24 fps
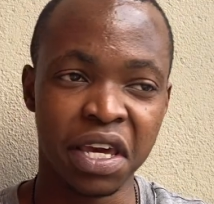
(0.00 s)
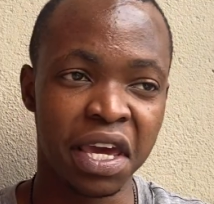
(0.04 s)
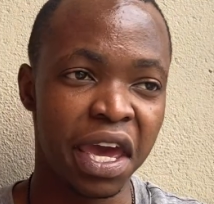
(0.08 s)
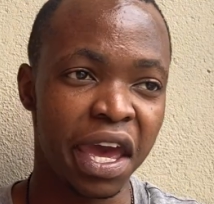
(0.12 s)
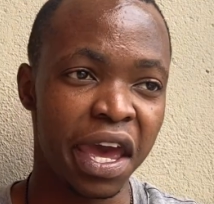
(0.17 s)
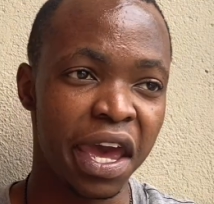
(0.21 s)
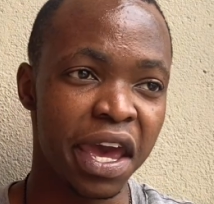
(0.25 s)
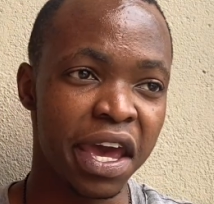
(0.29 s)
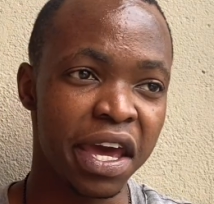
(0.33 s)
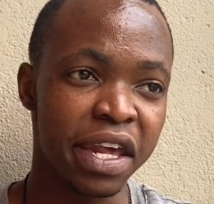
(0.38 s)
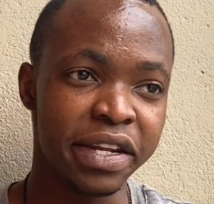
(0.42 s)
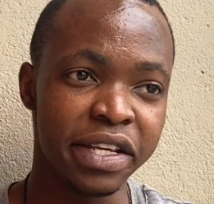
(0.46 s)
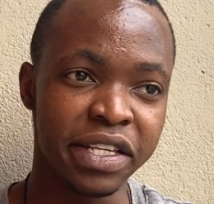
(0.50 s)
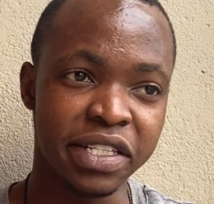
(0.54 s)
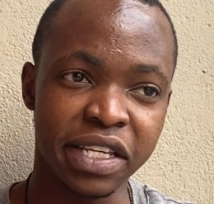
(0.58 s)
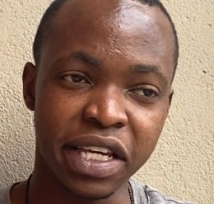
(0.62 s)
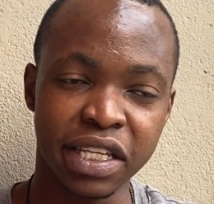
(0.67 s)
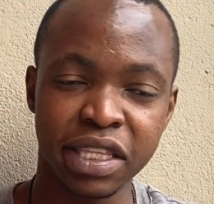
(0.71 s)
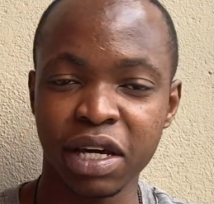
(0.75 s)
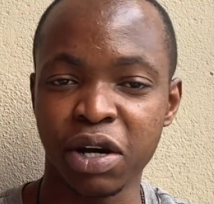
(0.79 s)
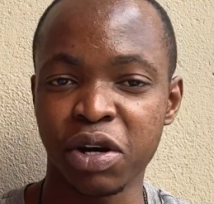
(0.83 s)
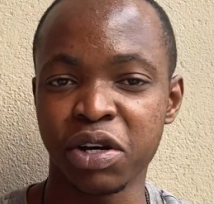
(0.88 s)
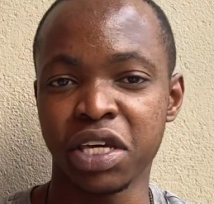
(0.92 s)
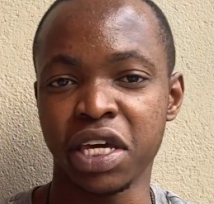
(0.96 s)
and he's
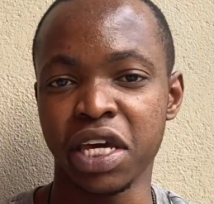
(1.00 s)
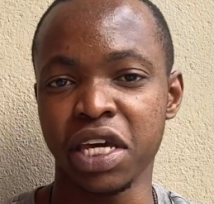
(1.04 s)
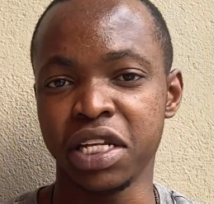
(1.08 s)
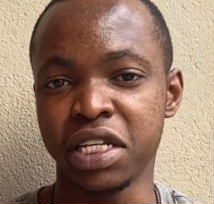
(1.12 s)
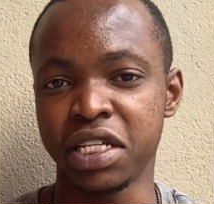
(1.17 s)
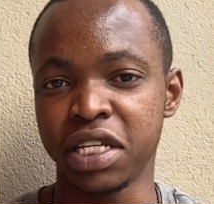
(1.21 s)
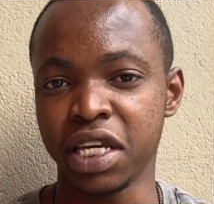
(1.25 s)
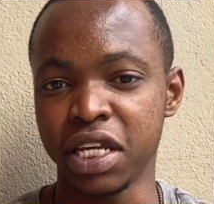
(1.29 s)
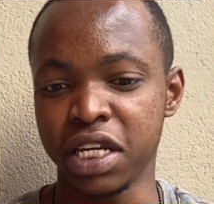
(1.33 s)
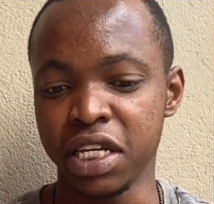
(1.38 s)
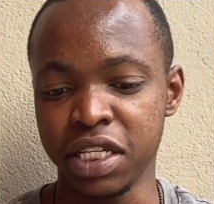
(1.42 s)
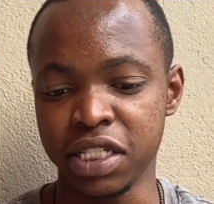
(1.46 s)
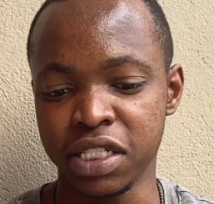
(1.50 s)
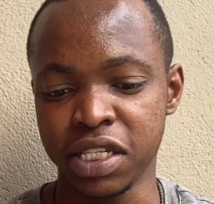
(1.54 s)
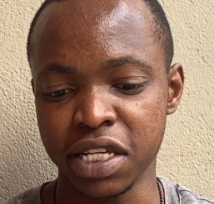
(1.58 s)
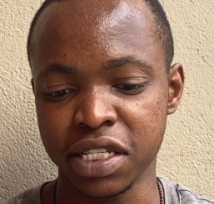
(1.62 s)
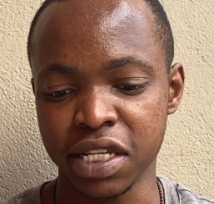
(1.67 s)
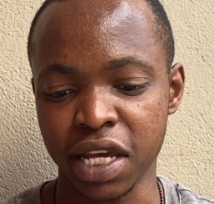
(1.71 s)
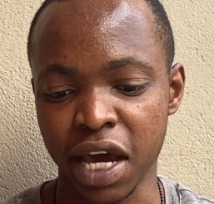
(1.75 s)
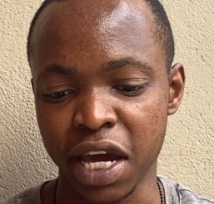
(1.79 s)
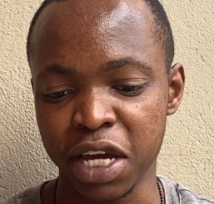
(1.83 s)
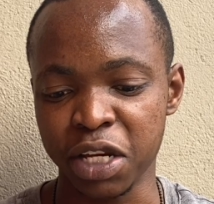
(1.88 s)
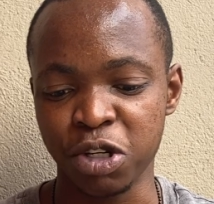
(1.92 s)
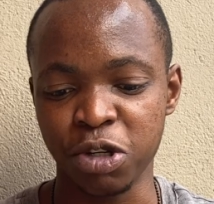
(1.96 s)
at our gate, and he says
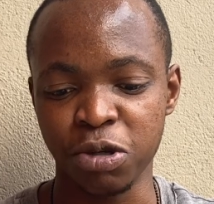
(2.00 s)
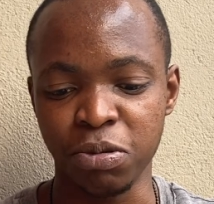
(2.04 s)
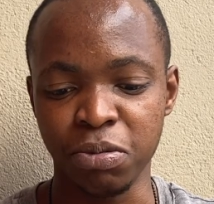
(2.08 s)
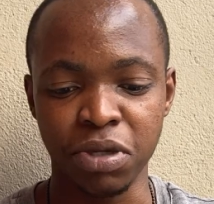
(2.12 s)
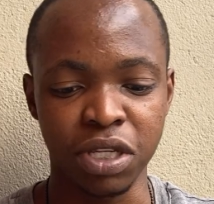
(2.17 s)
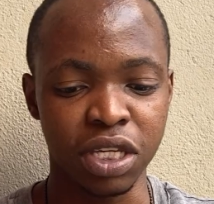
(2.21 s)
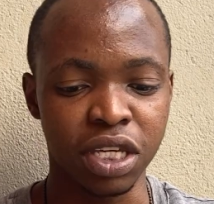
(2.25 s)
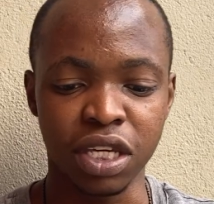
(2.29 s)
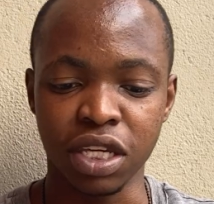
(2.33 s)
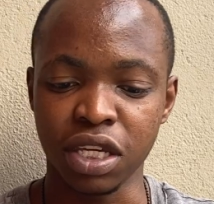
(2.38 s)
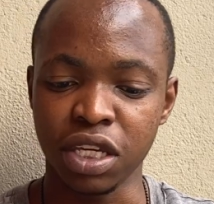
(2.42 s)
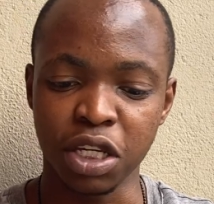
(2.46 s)
hi to me.